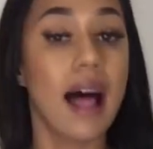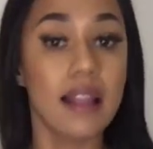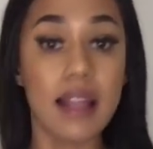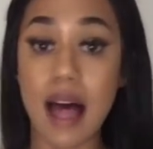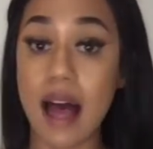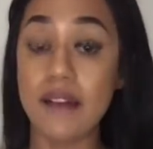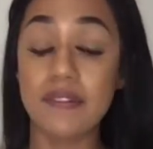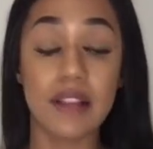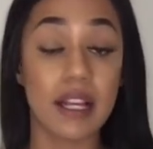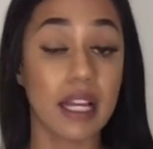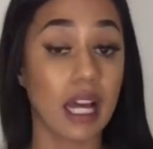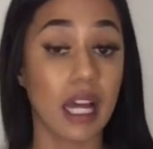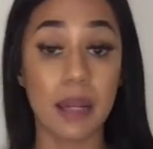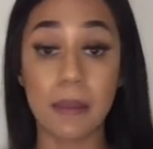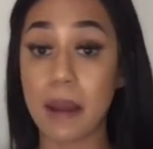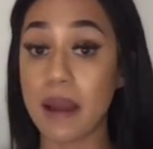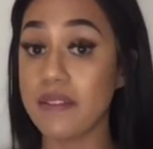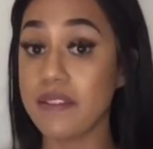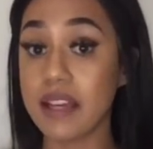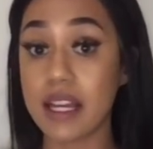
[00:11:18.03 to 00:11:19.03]
left. I got
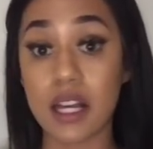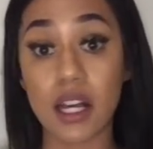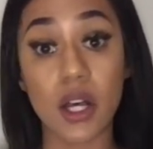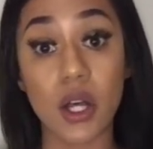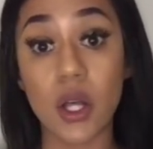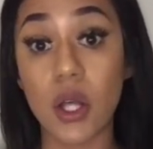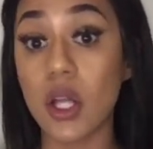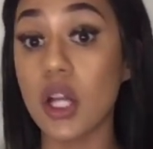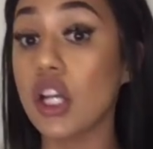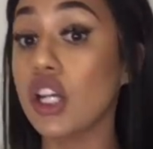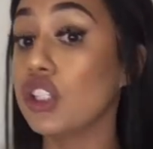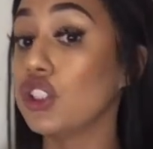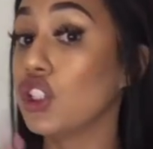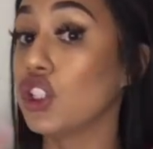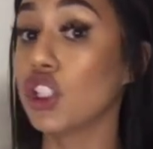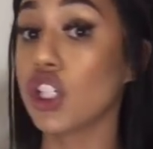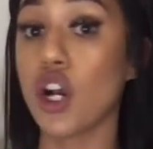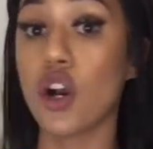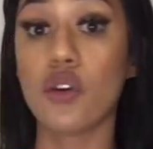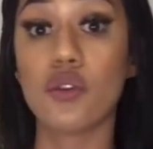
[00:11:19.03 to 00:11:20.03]
in my vehicle,
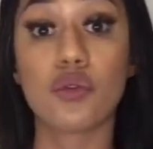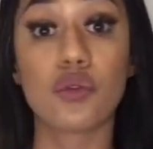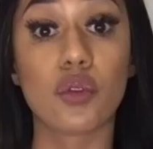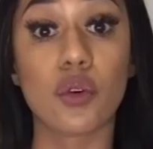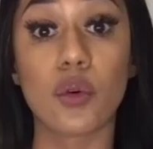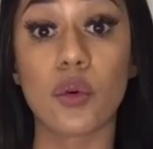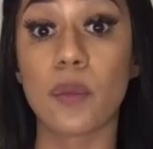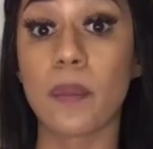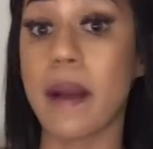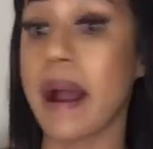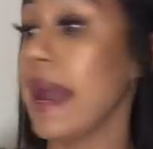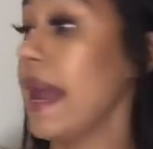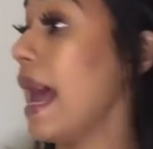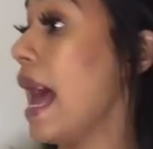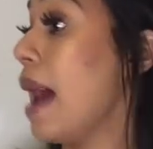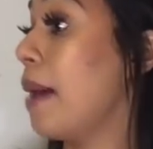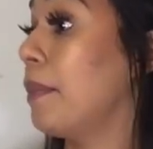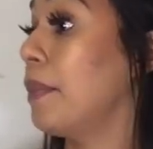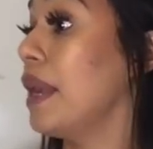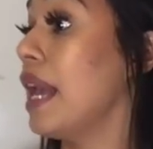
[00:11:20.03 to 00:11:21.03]
drove my
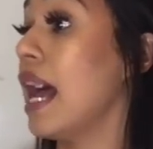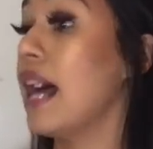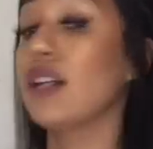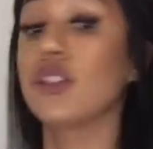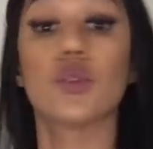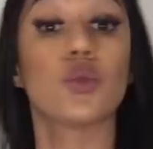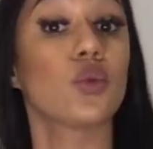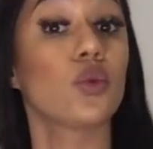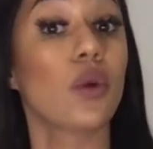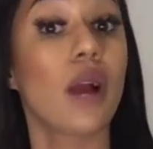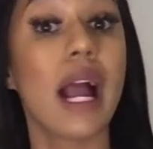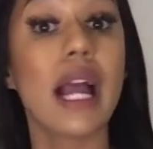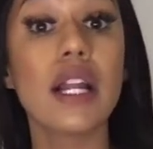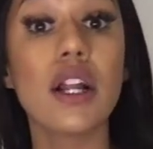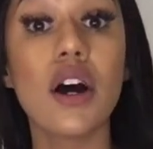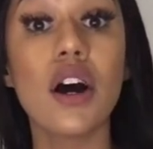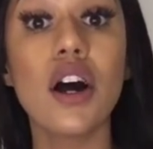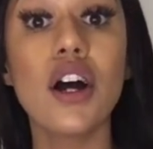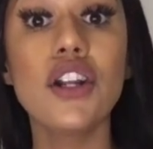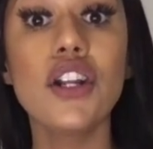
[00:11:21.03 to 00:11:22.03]
happy ass right
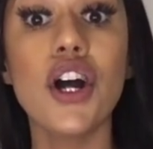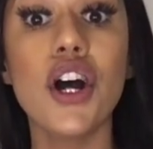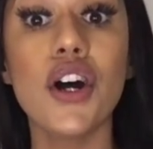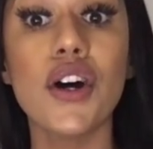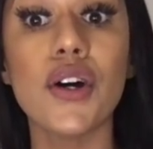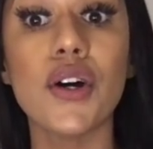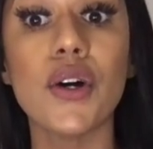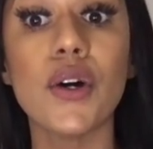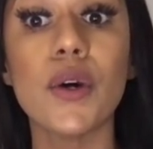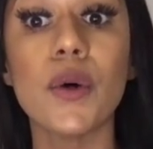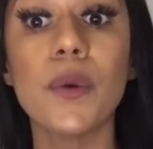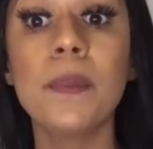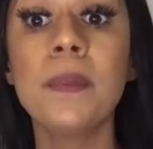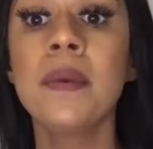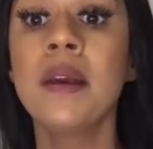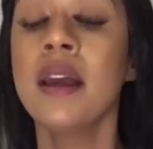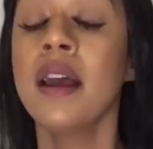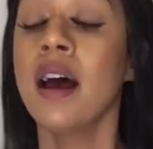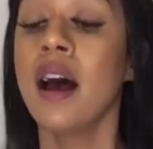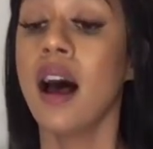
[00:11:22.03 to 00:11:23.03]
on
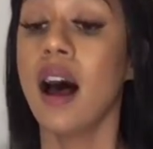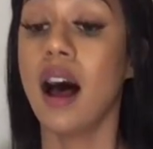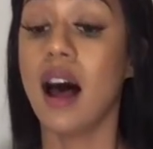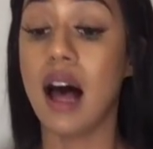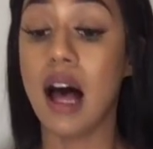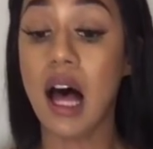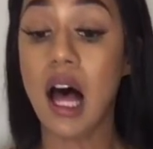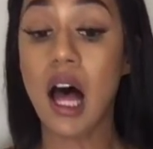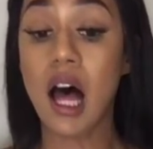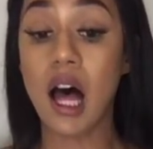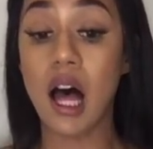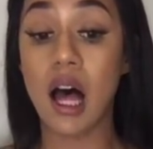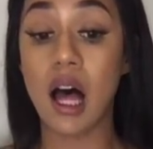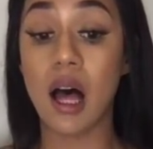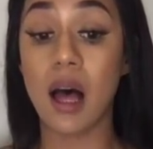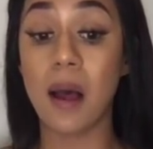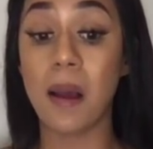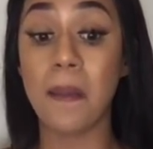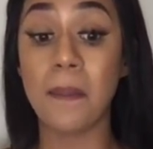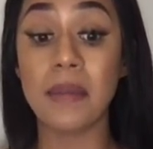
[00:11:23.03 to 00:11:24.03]

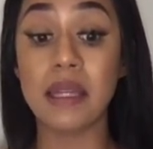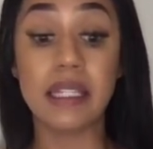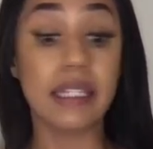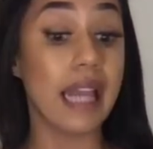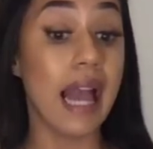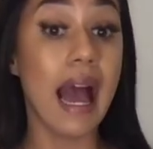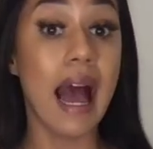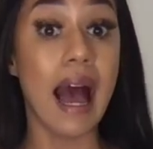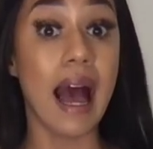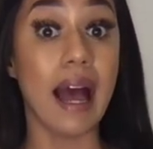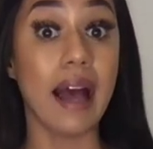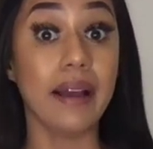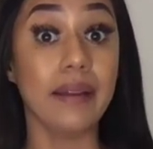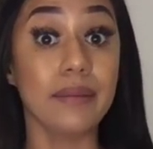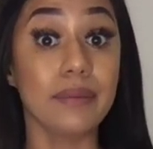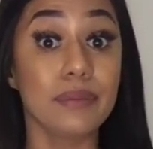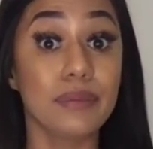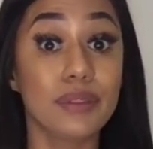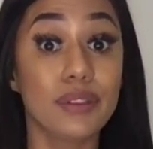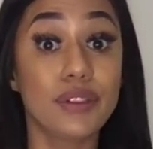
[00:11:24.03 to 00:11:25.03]
home. Yeah.
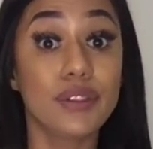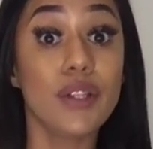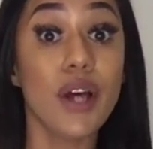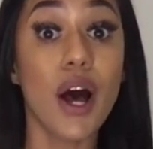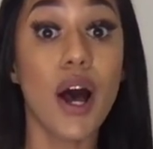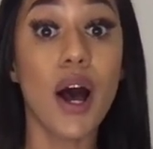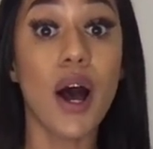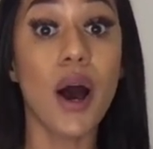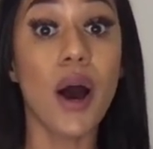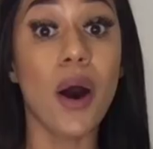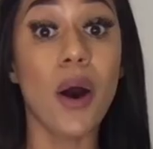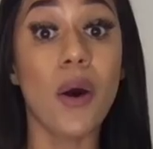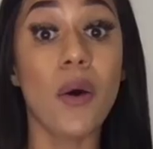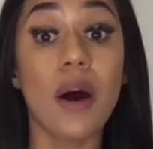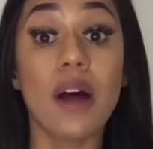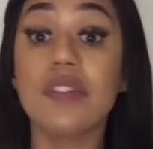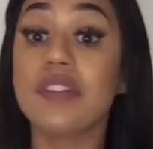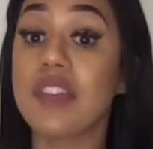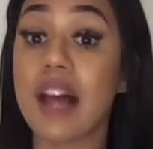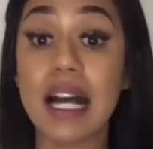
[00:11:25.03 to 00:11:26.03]

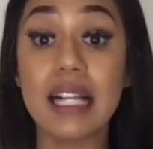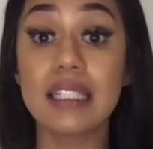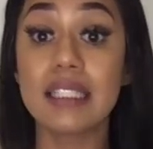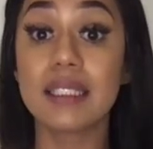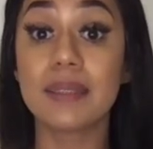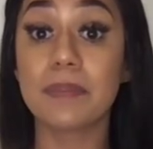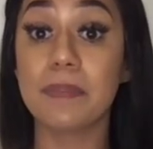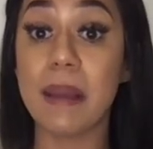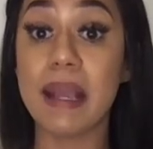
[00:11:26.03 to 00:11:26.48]
So, that